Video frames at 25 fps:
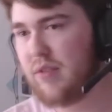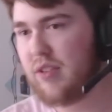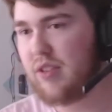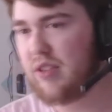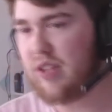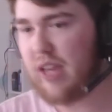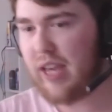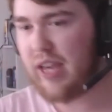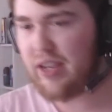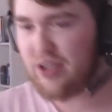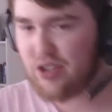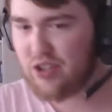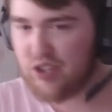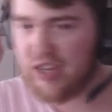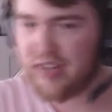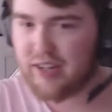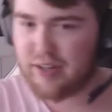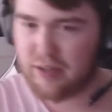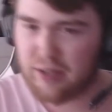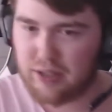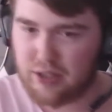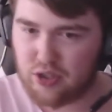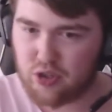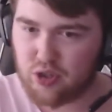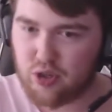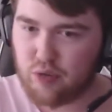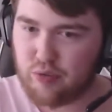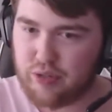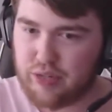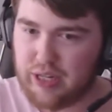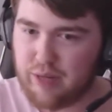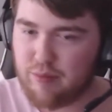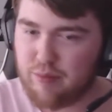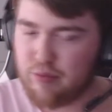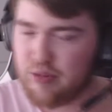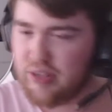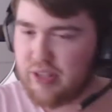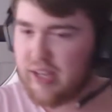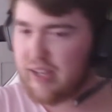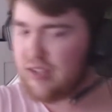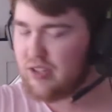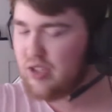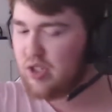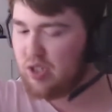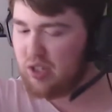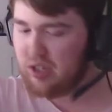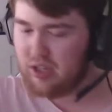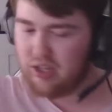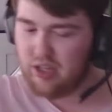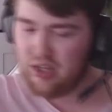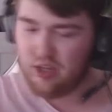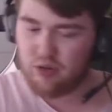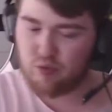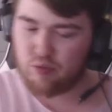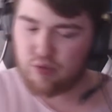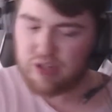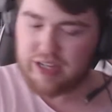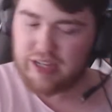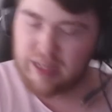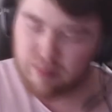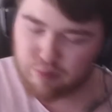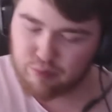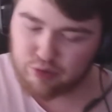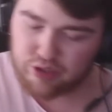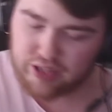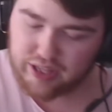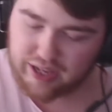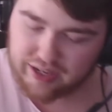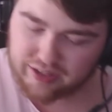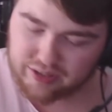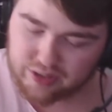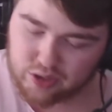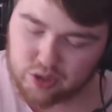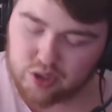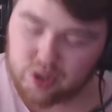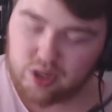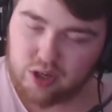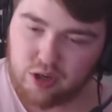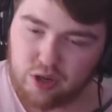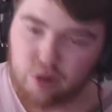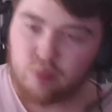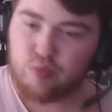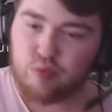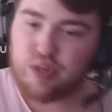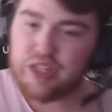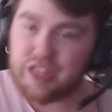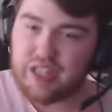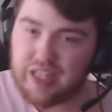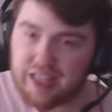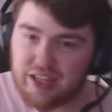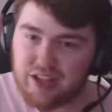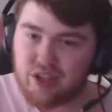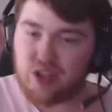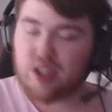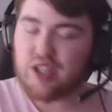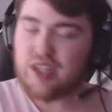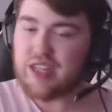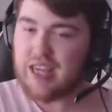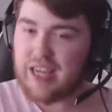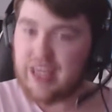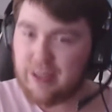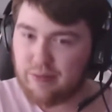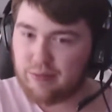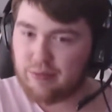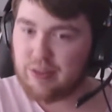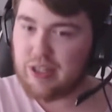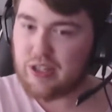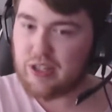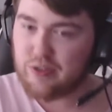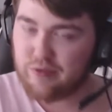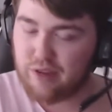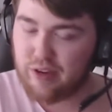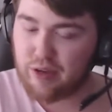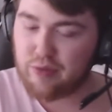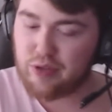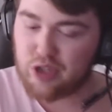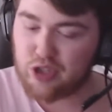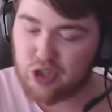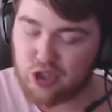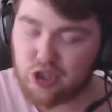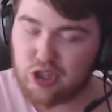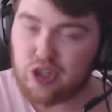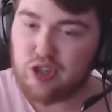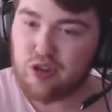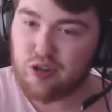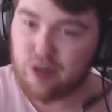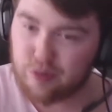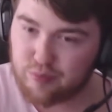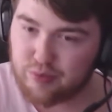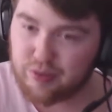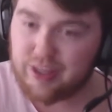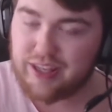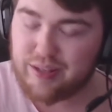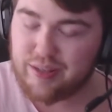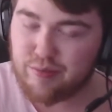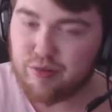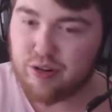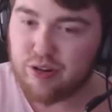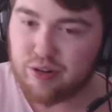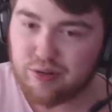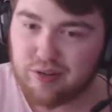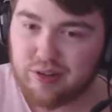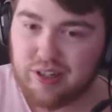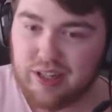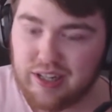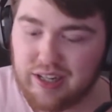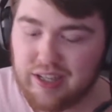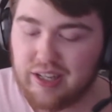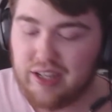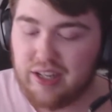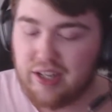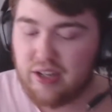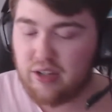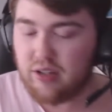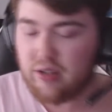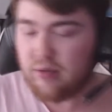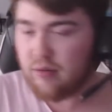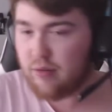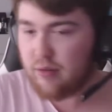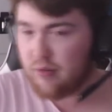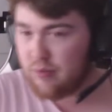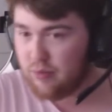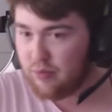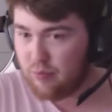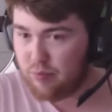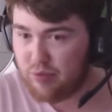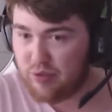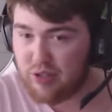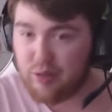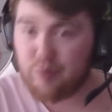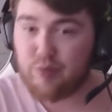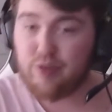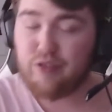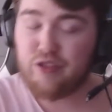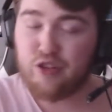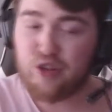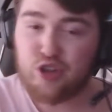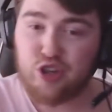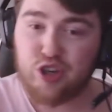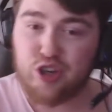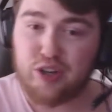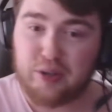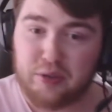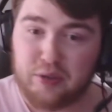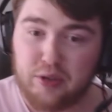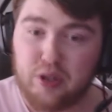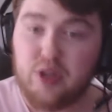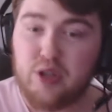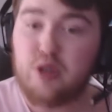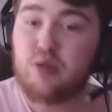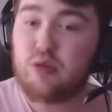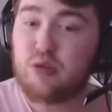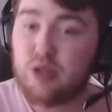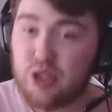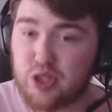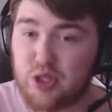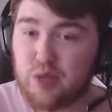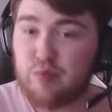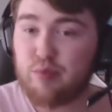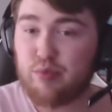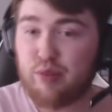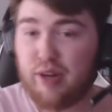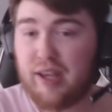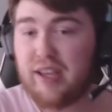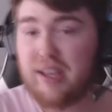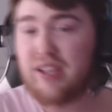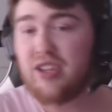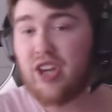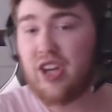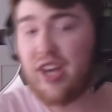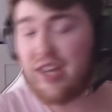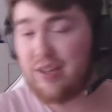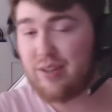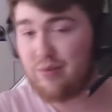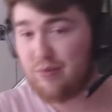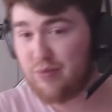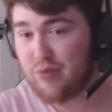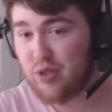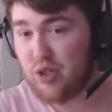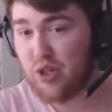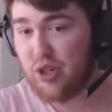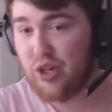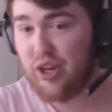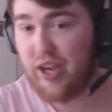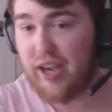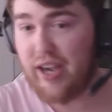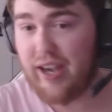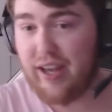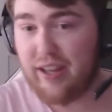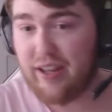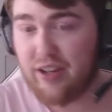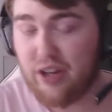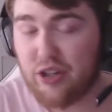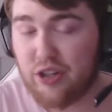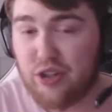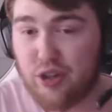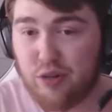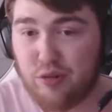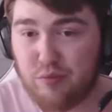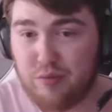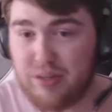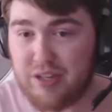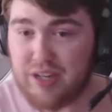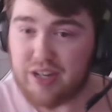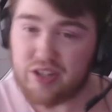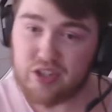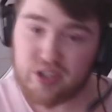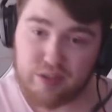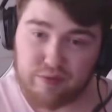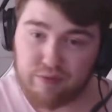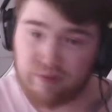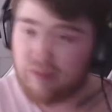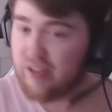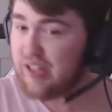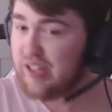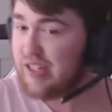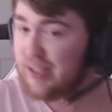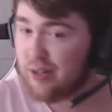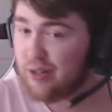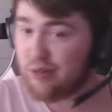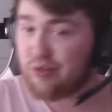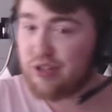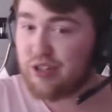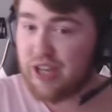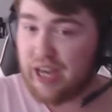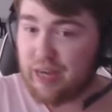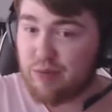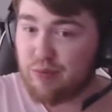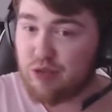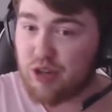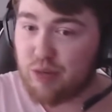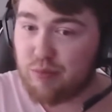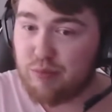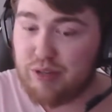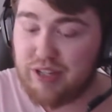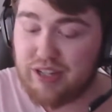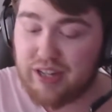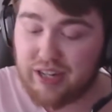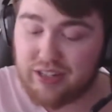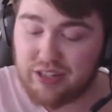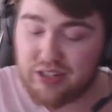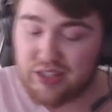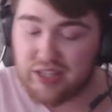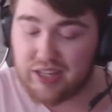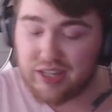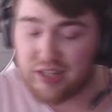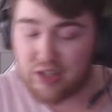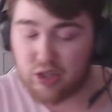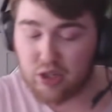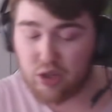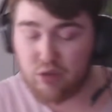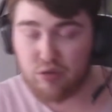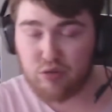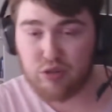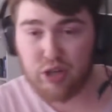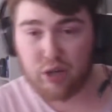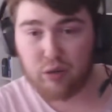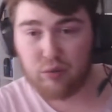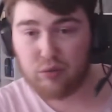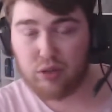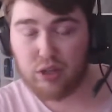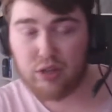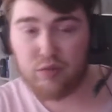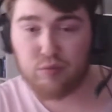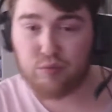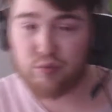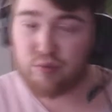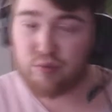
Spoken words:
Exactly. So remember that. Remember that. We need to keep this very secure, people. Be with a girl who doesn't play games, and I don't mean as in video games, I mean as in who don't like